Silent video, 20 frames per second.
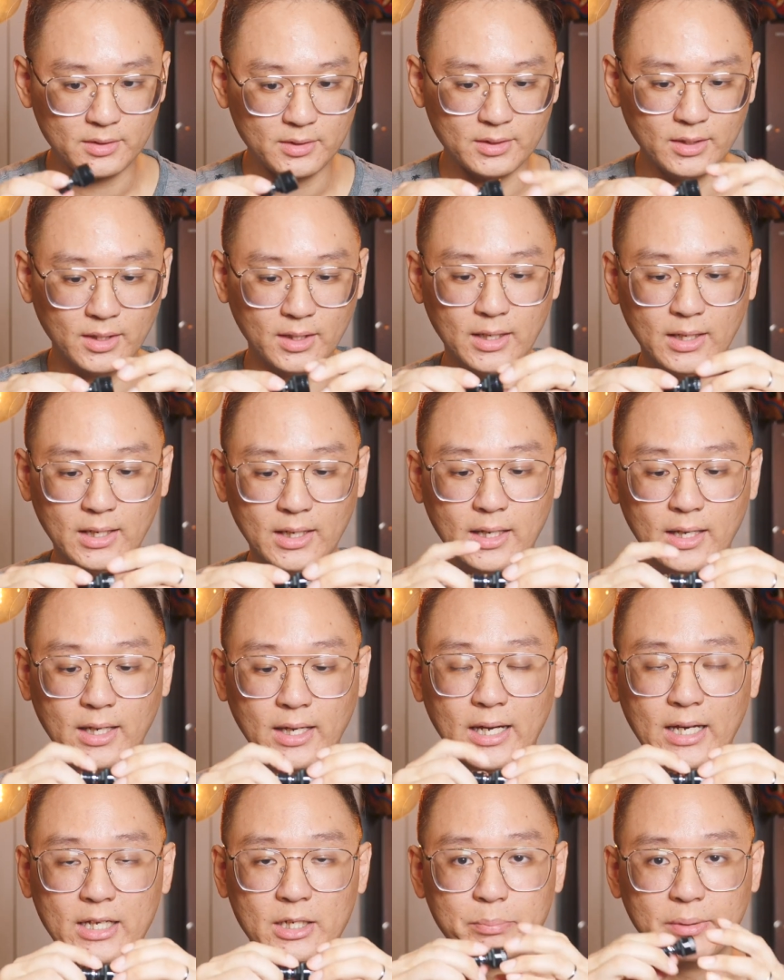
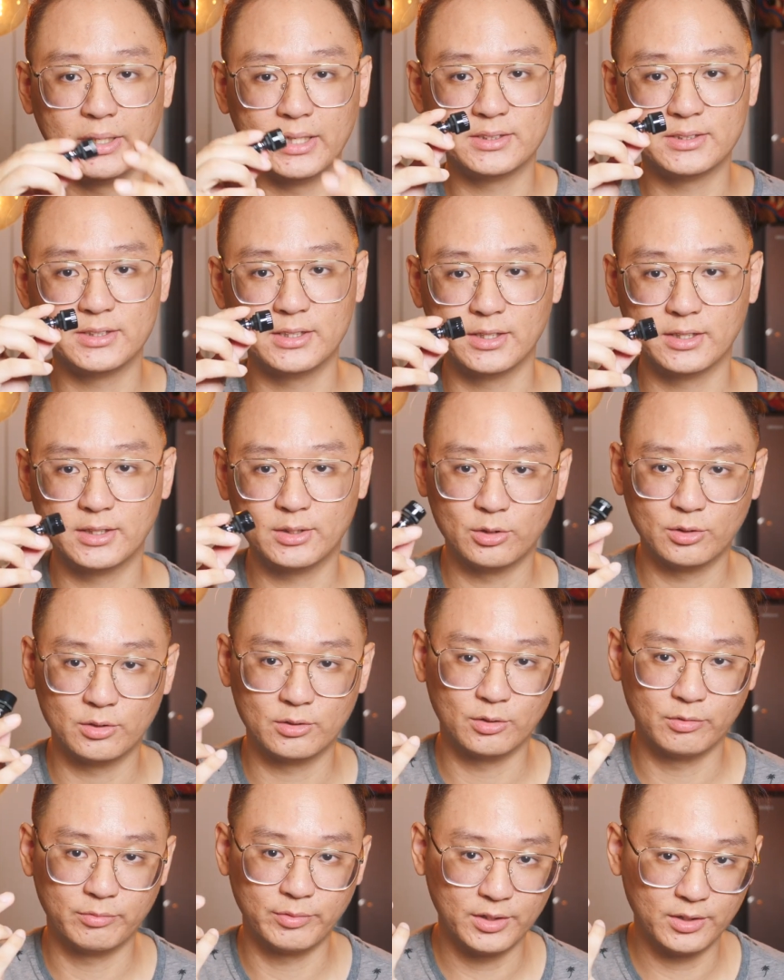at the base here,
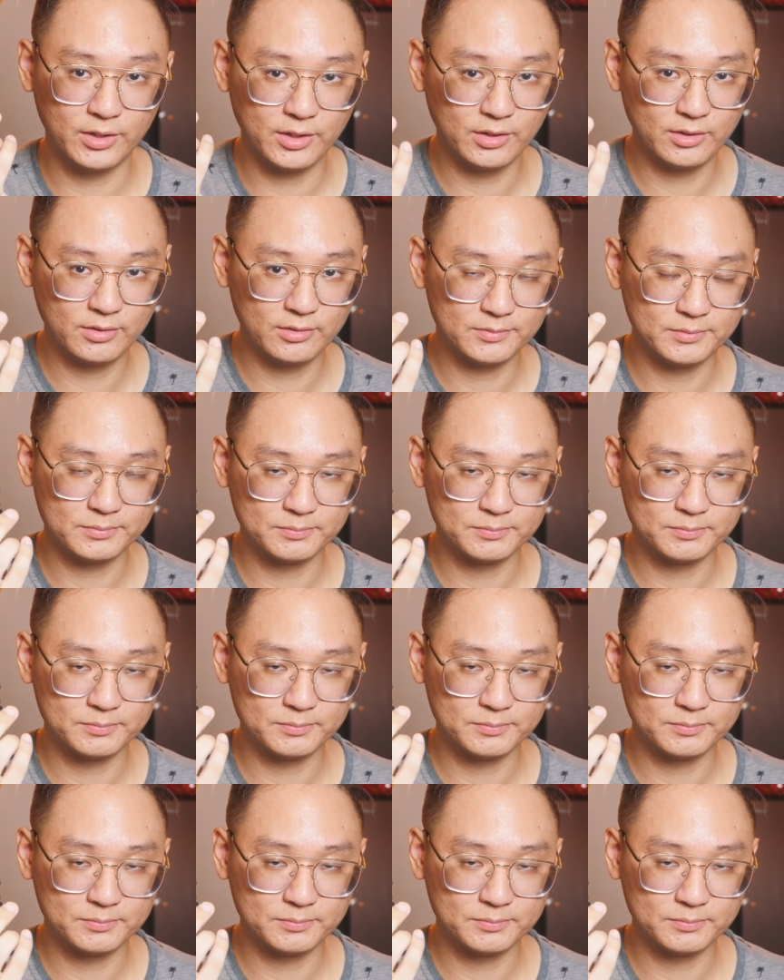over here.